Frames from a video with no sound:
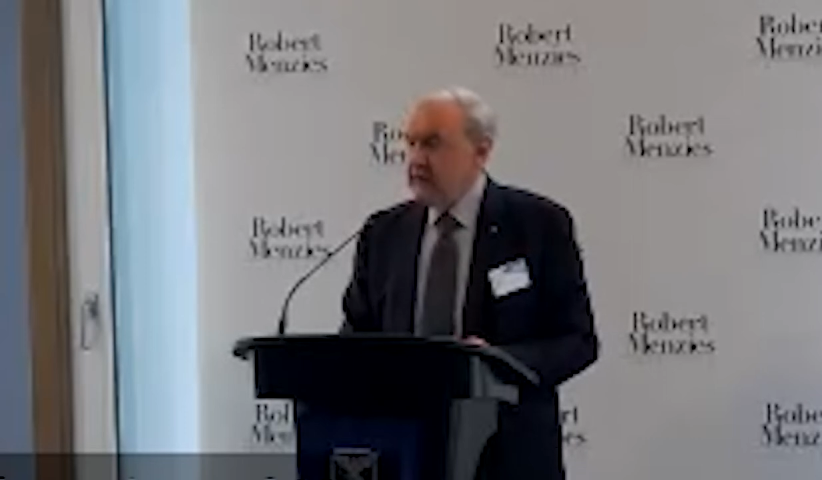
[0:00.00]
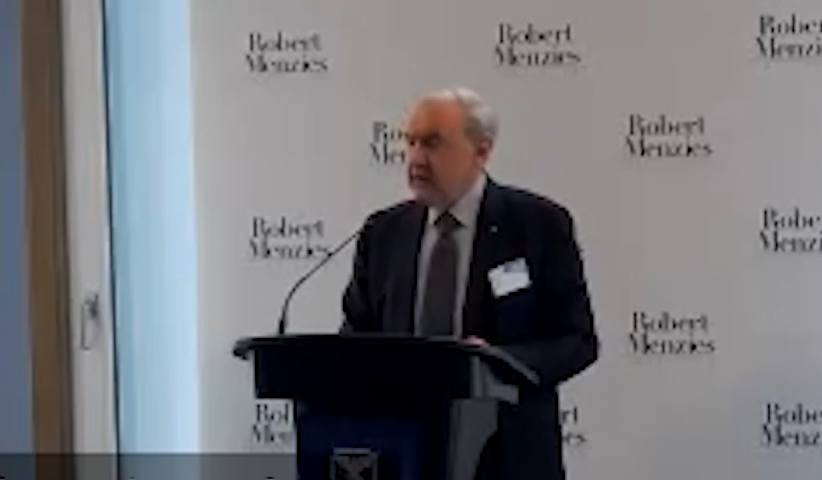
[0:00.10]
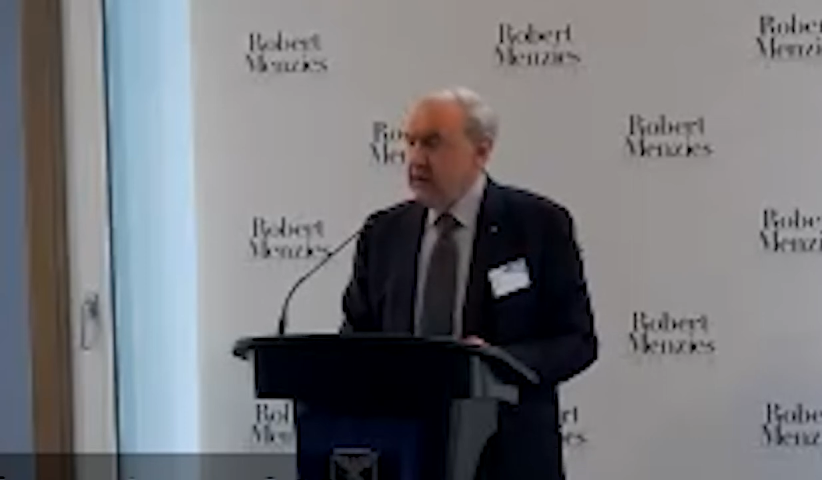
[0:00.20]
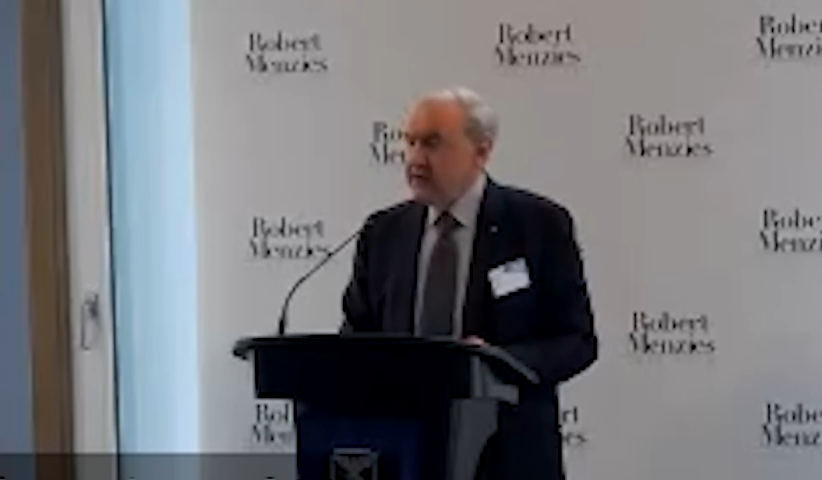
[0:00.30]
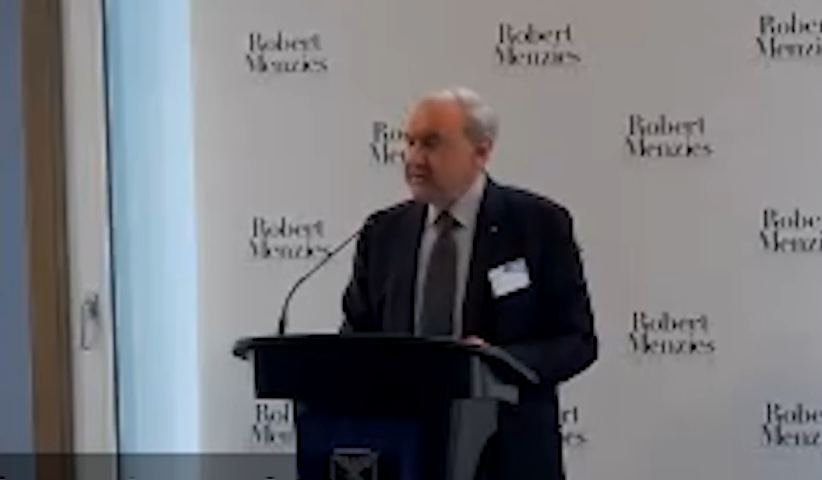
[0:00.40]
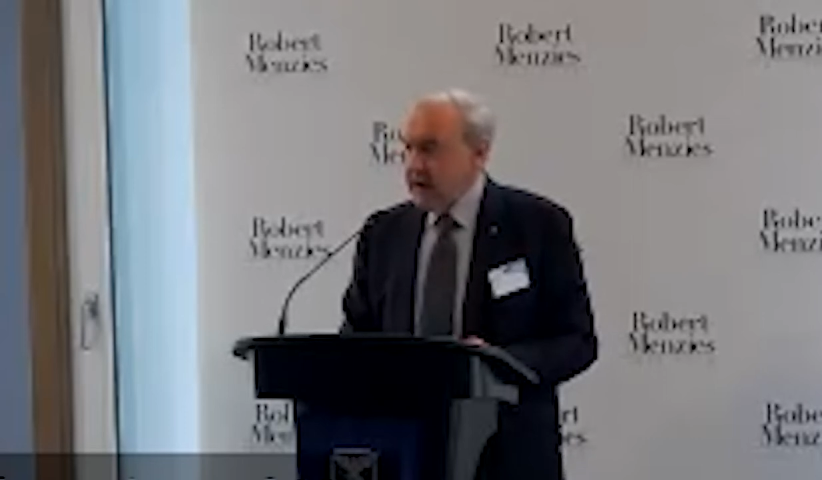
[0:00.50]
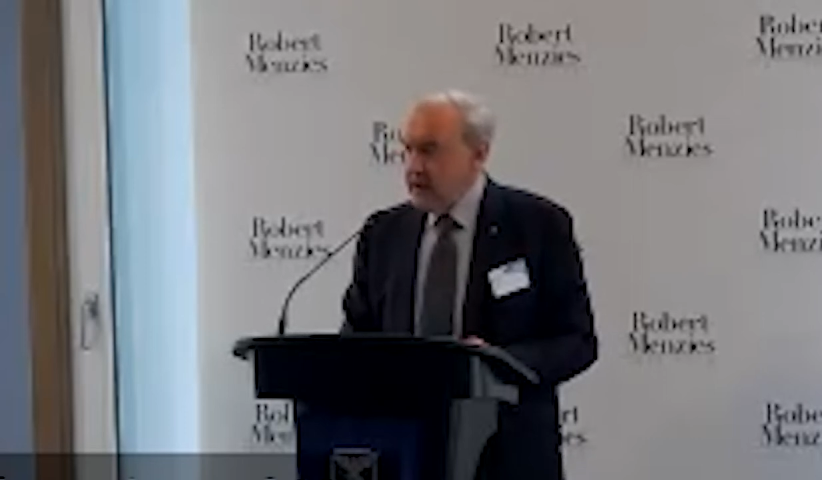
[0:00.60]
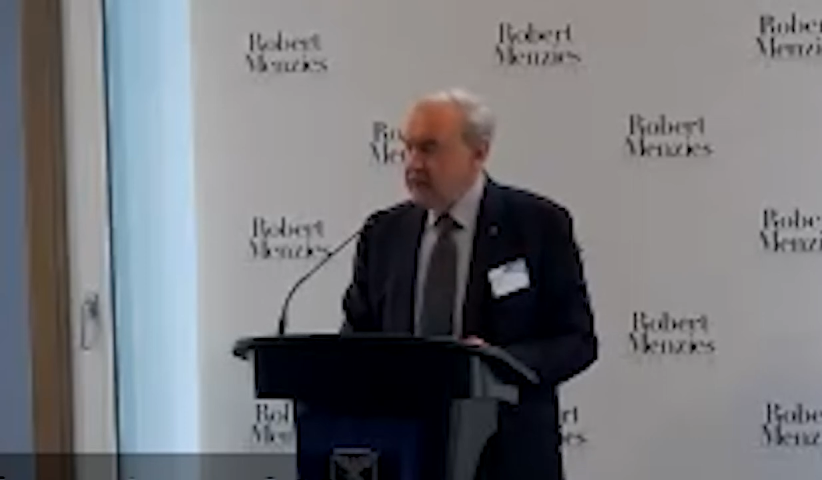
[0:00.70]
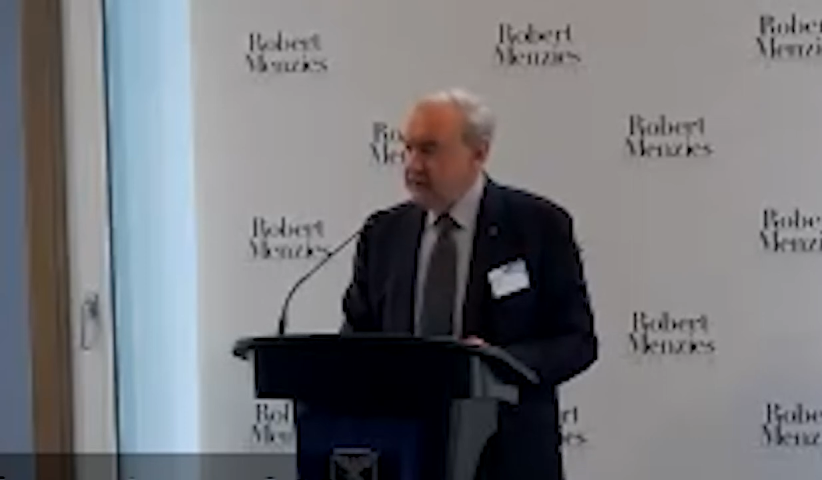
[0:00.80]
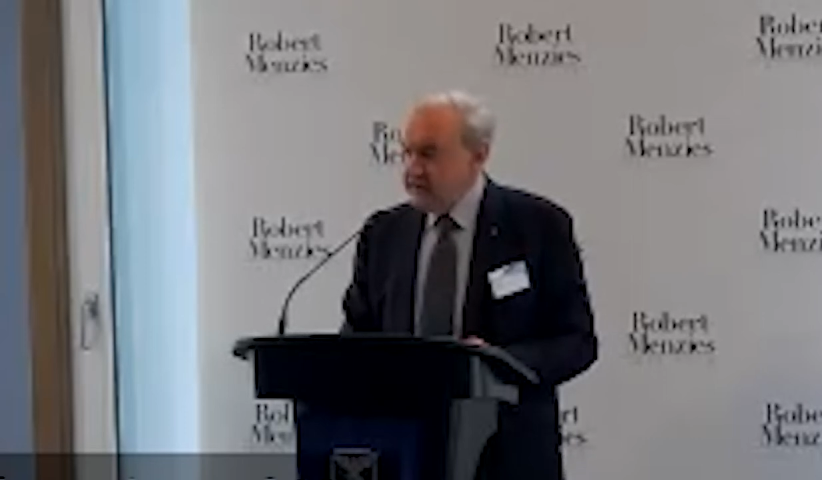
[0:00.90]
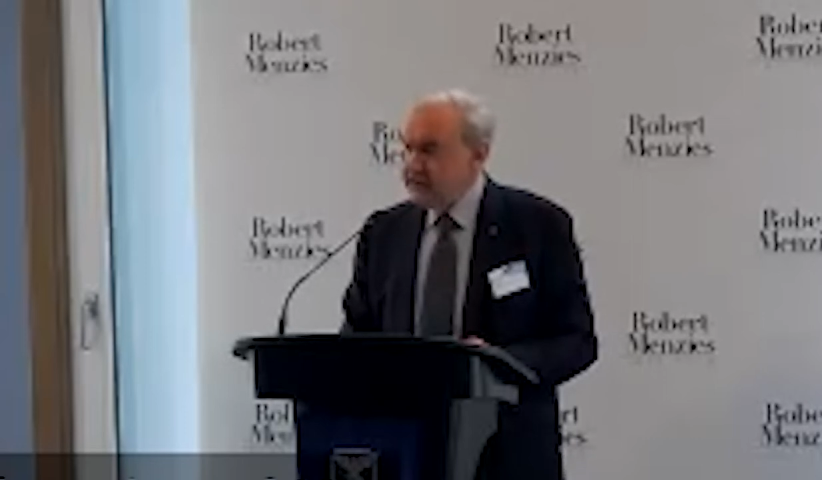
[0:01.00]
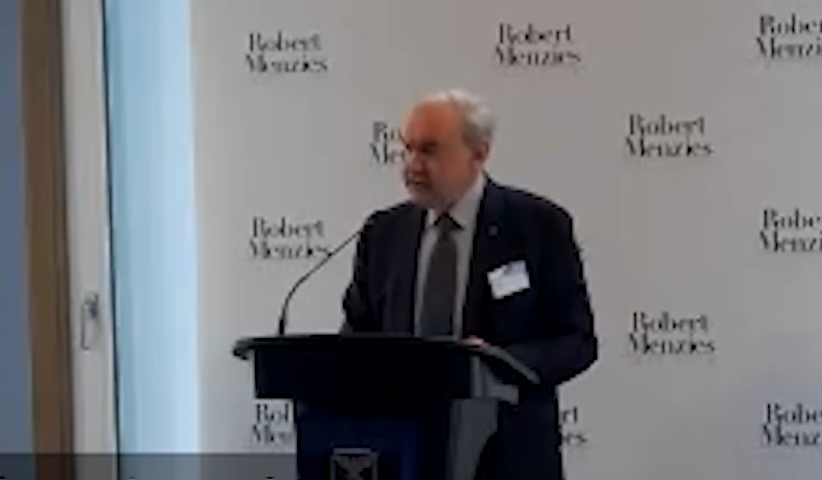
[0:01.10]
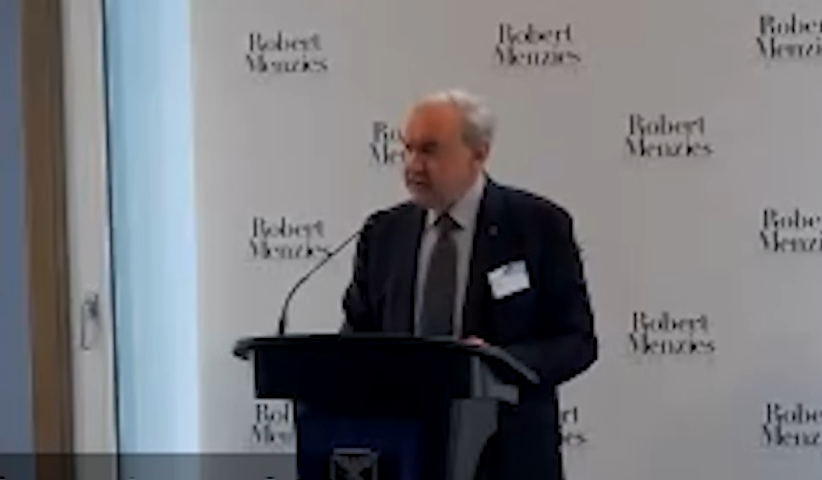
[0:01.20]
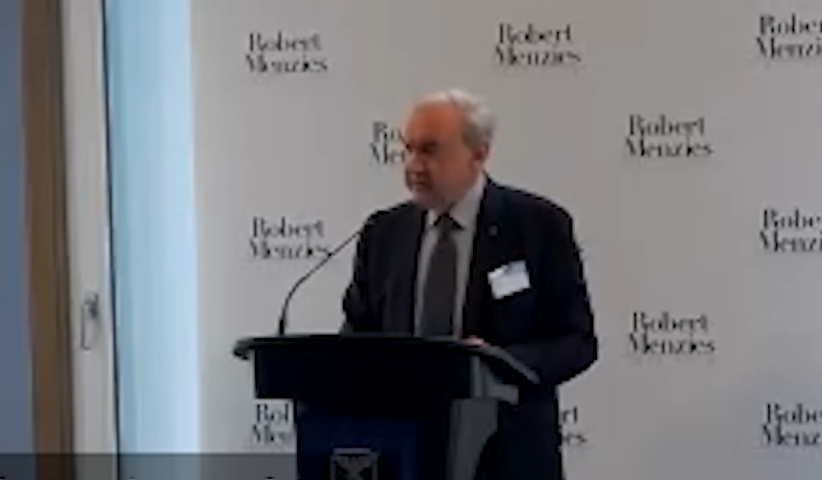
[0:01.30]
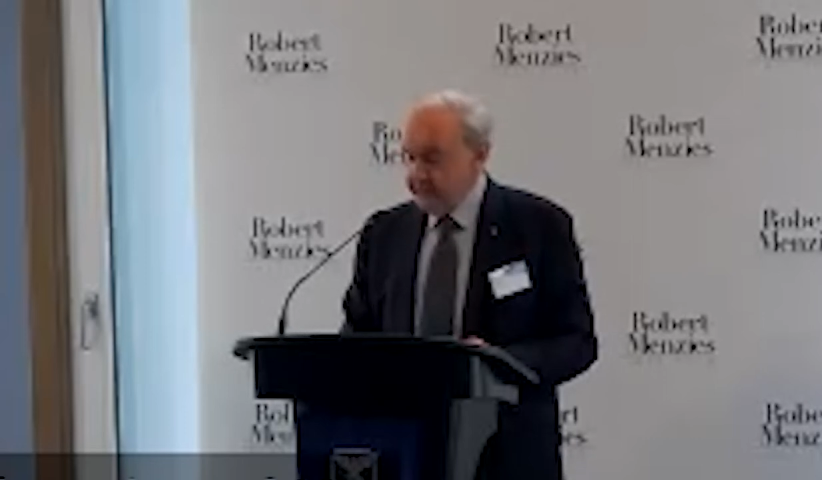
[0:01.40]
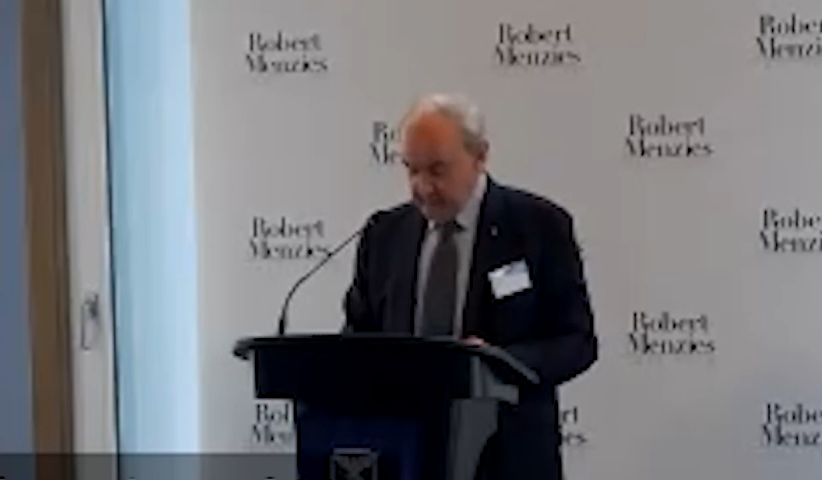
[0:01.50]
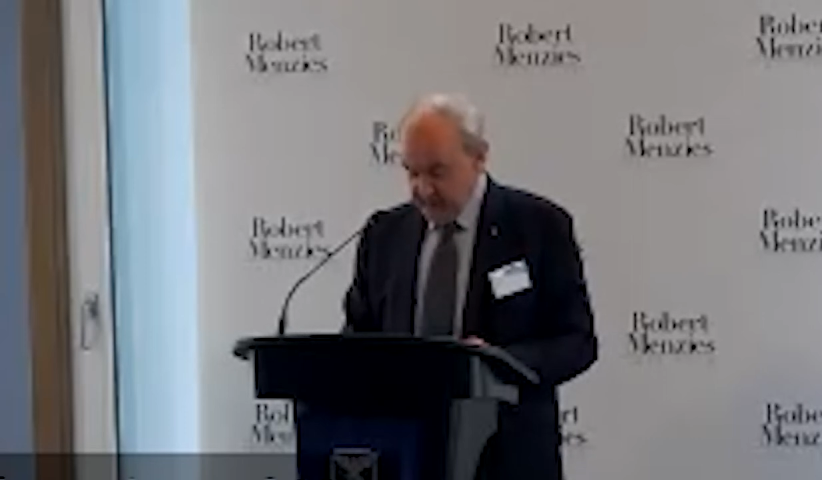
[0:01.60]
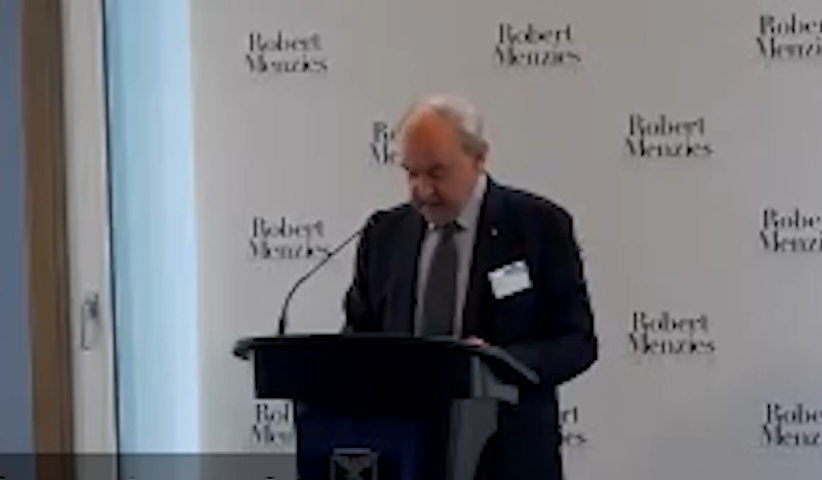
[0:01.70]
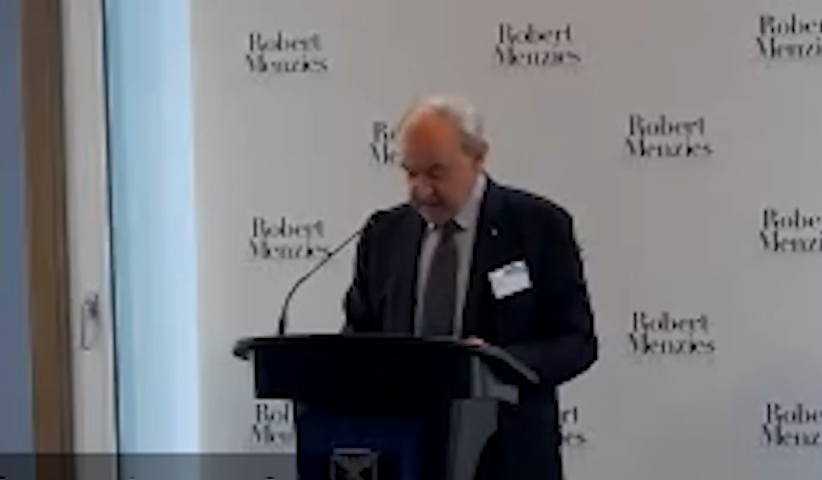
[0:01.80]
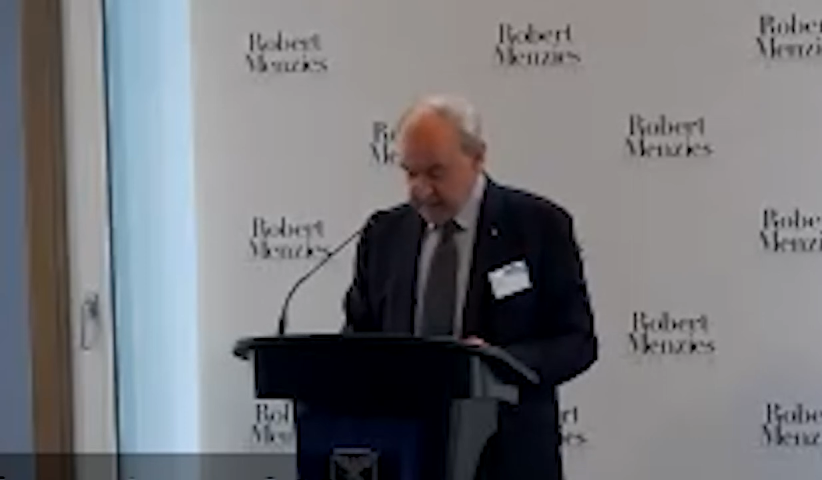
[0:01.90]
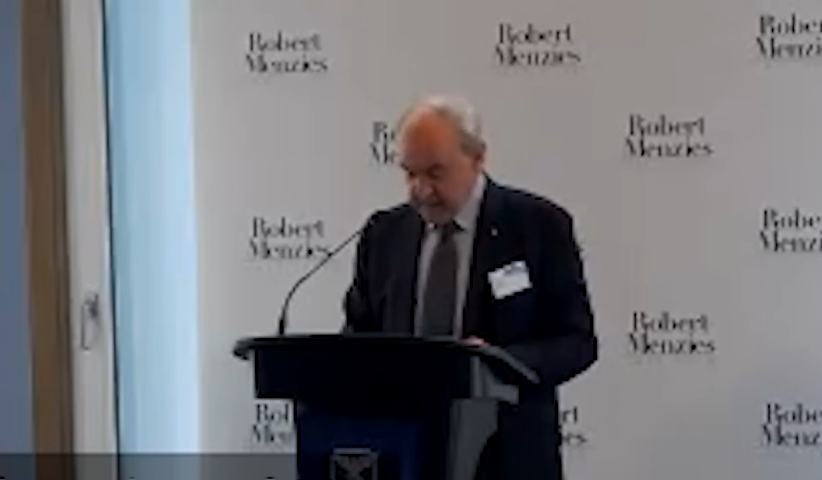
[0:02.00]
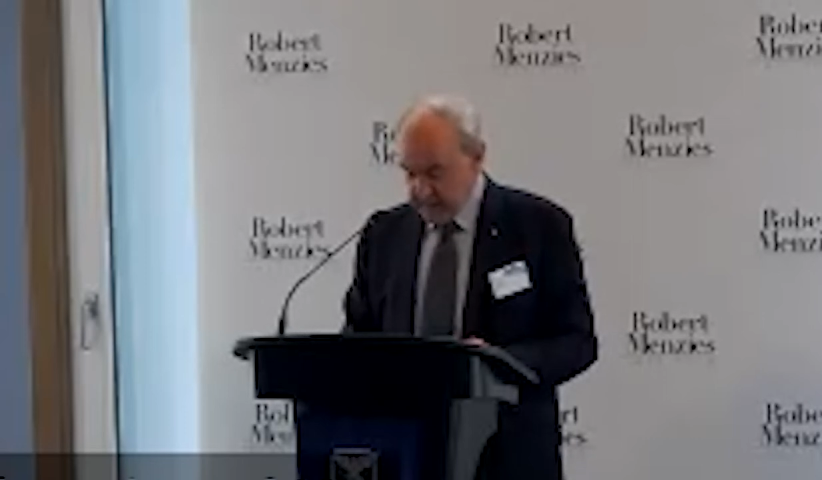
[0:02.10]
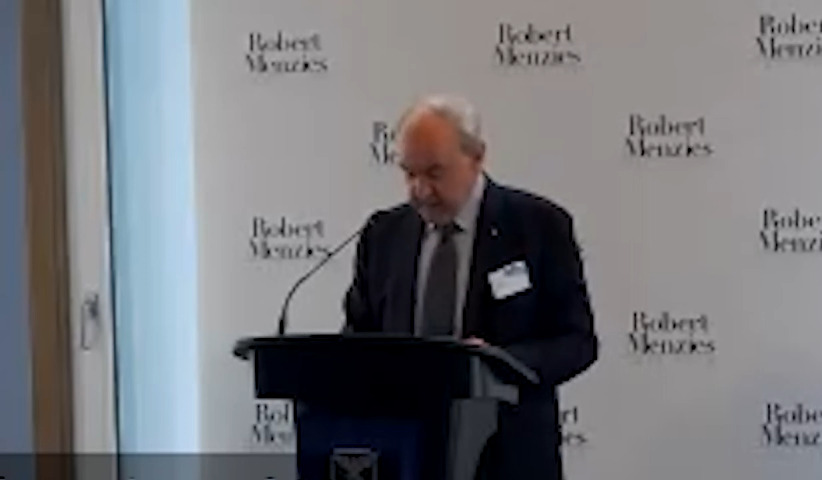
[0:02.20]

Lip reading: on his own initiative as Prime